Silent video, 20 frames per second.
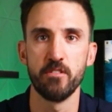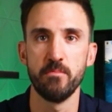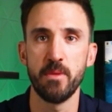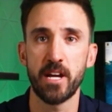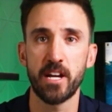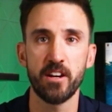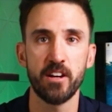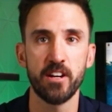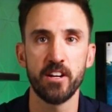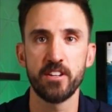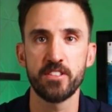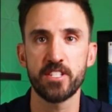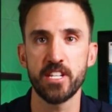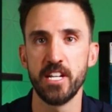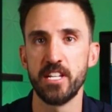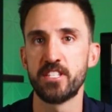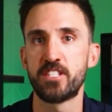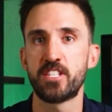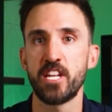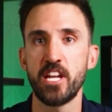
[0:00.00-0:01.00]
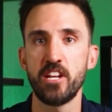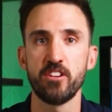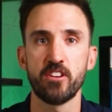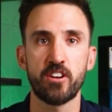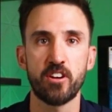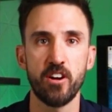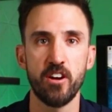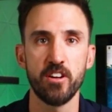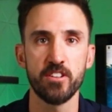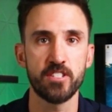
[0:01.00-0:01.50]
megahertz, and say your
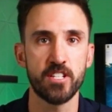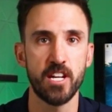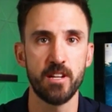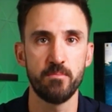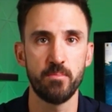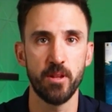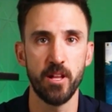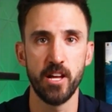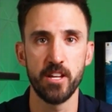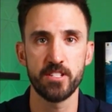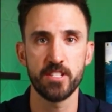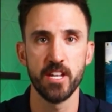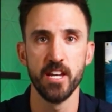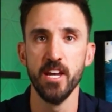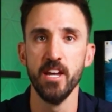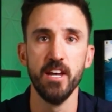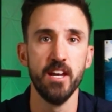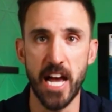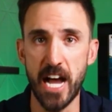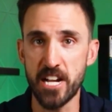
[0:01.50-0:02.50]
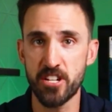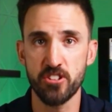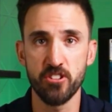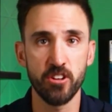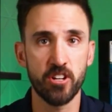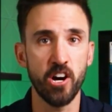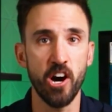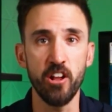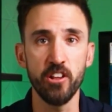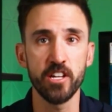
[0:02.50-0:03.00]
call sign plus,
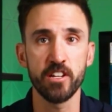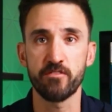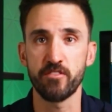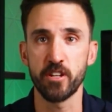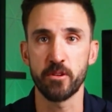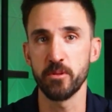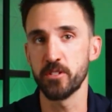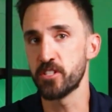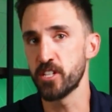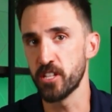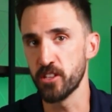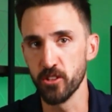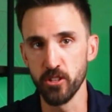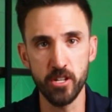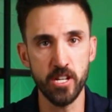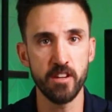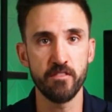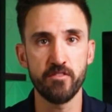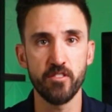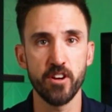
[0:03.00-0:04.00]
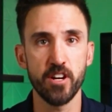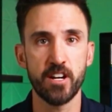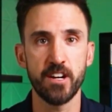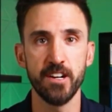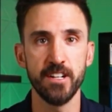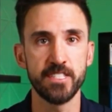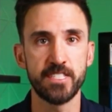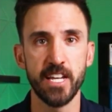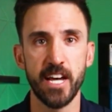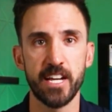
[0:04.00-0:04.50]
national calling frequency, looking for a
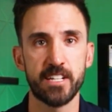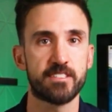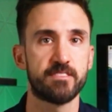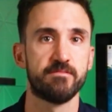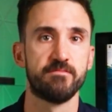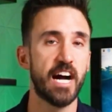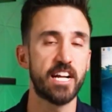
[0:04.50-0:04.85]
contact.